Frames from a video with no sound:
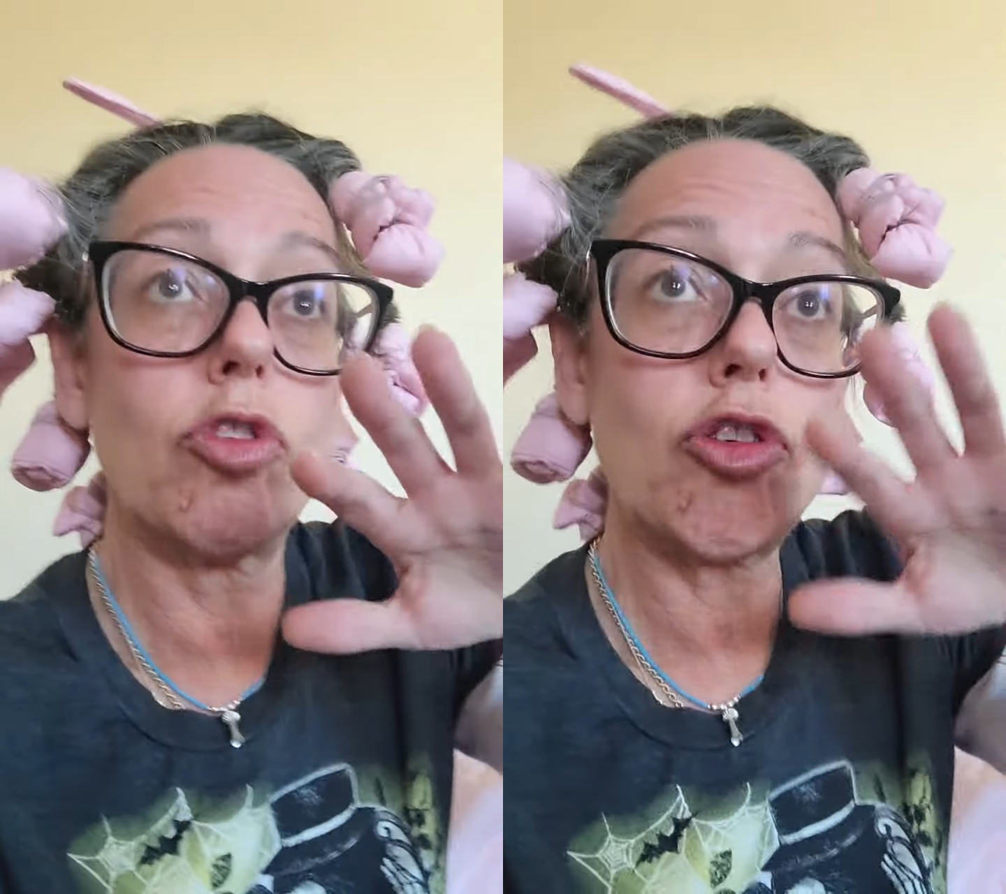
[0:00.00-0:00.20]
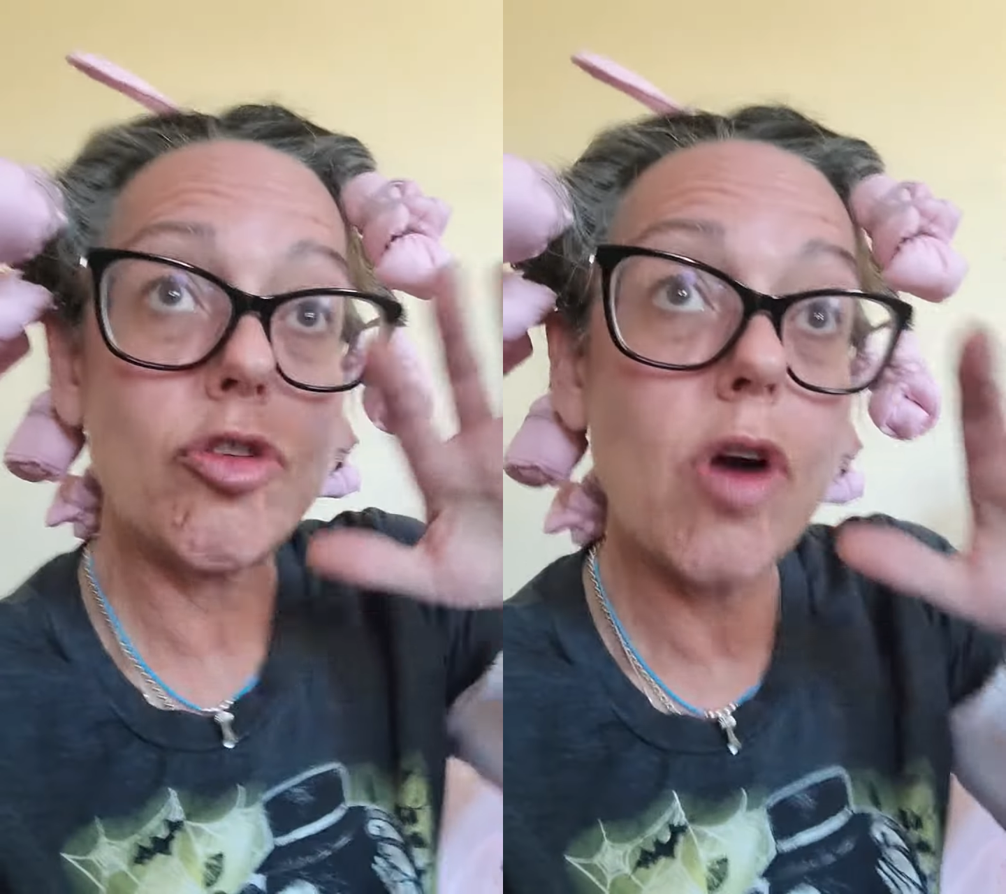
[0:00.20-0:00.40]

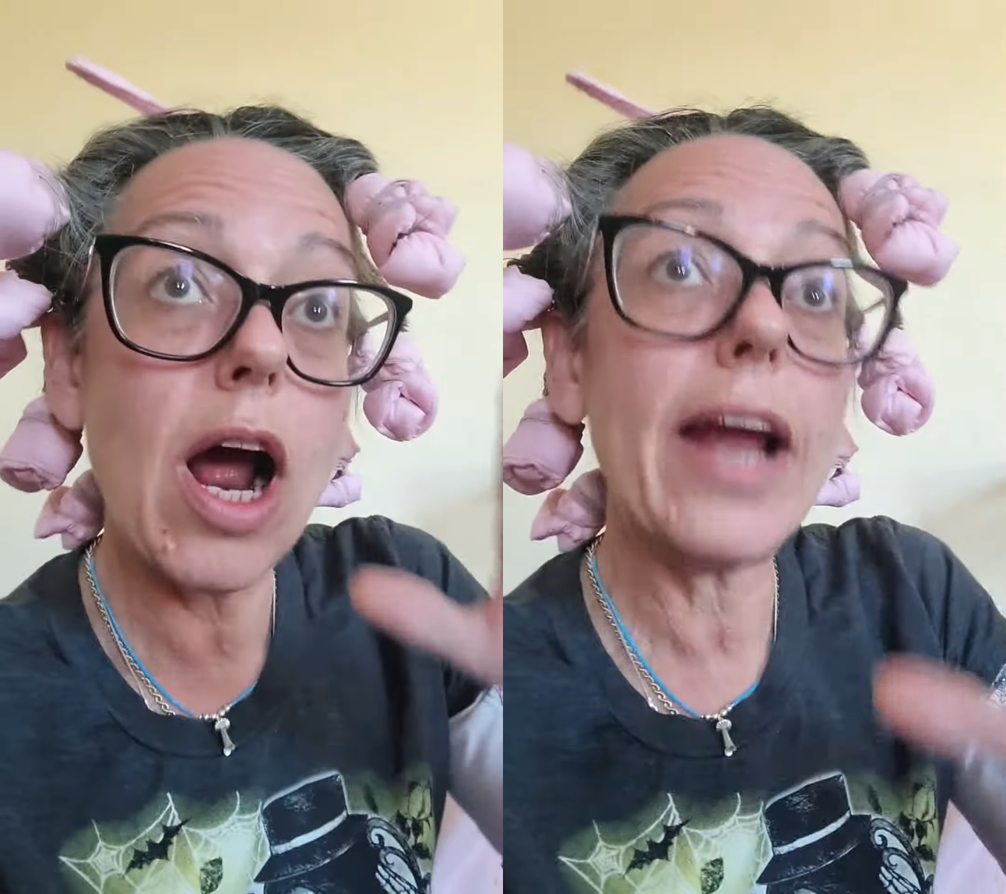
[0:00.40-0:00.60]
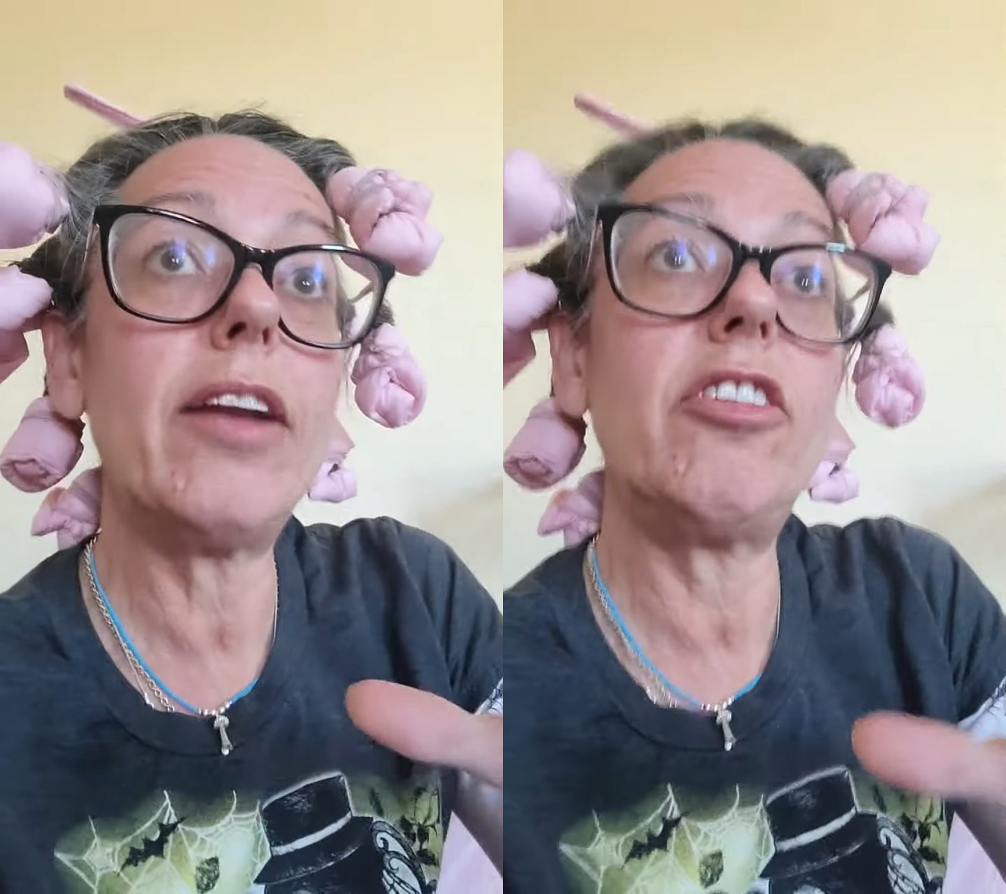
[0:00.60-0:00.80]

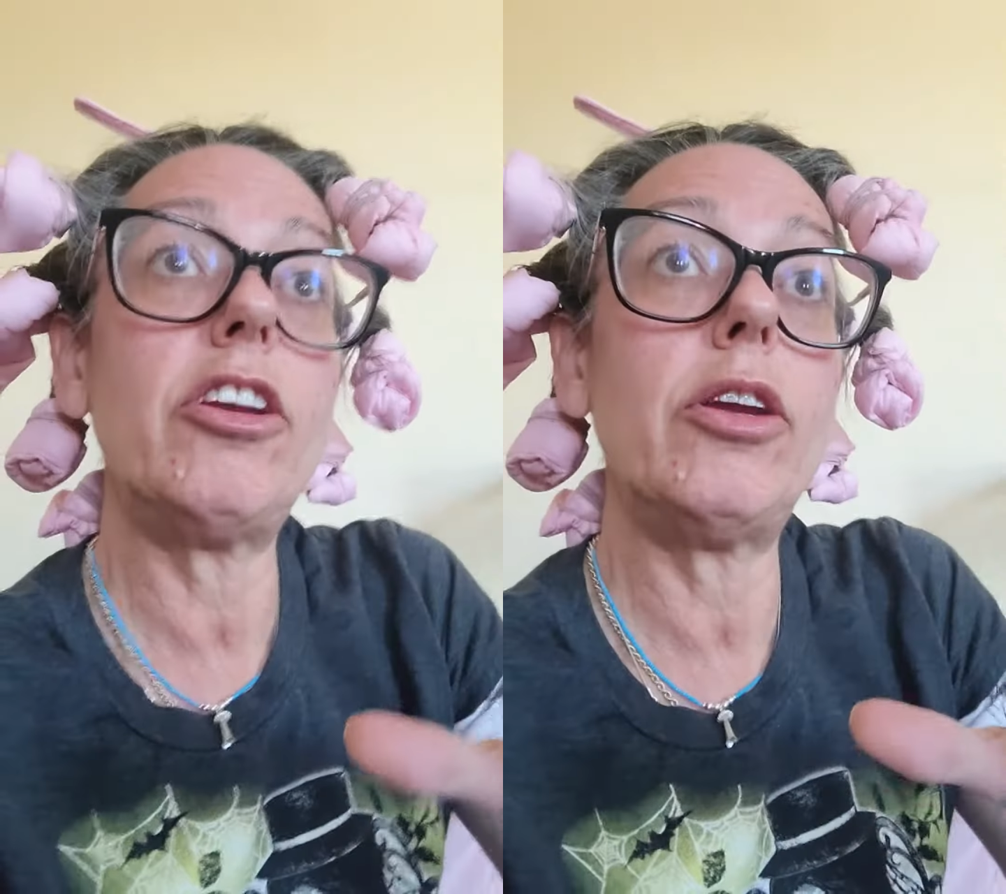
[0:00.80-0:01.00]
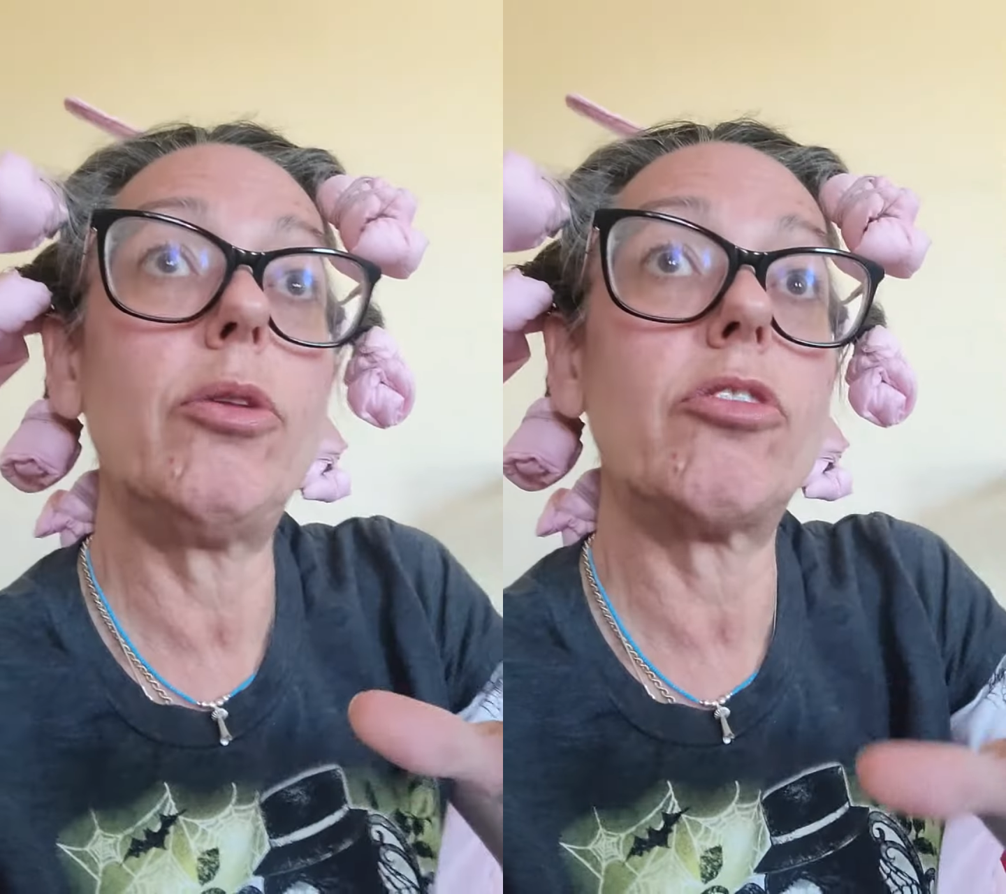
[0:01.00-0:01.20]
tried to
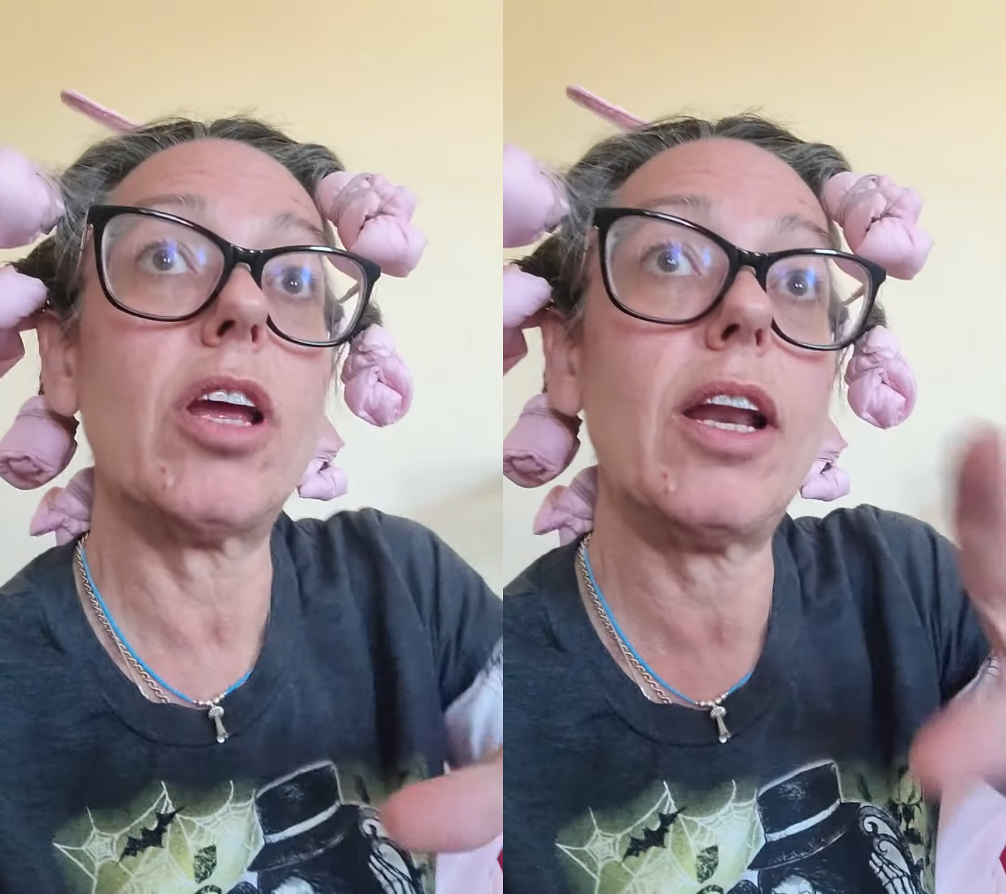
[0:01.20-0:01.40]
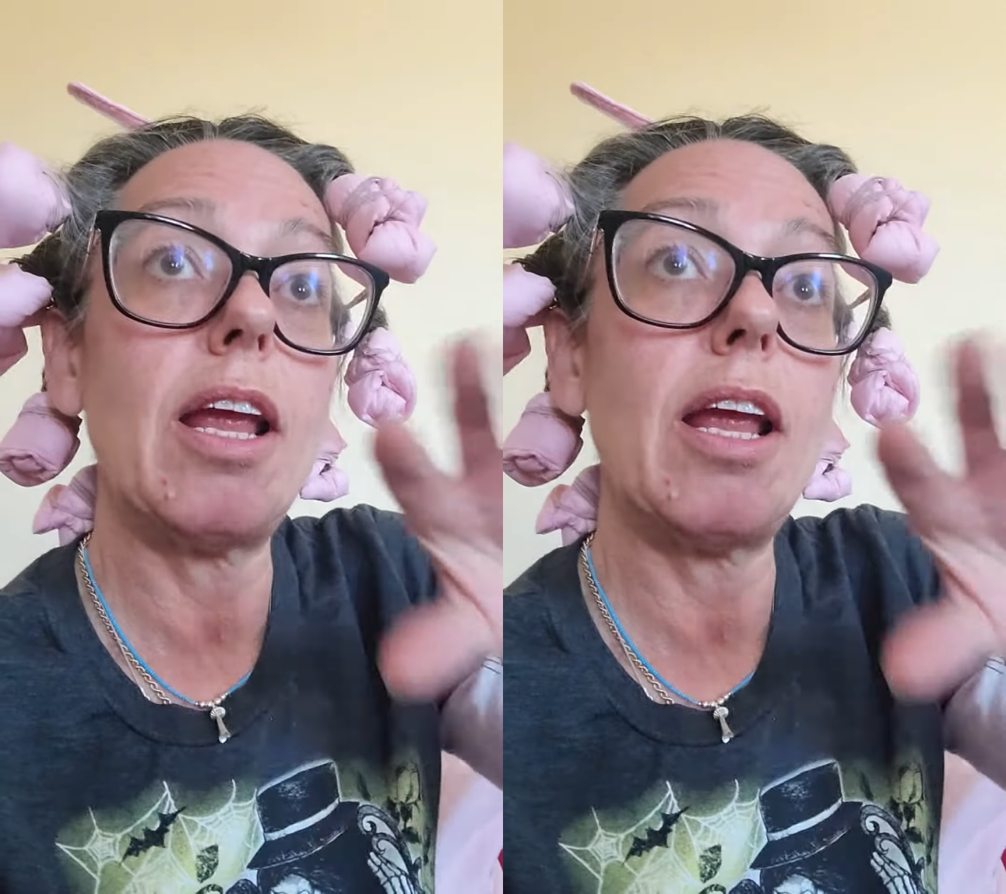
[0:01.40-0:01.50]
use it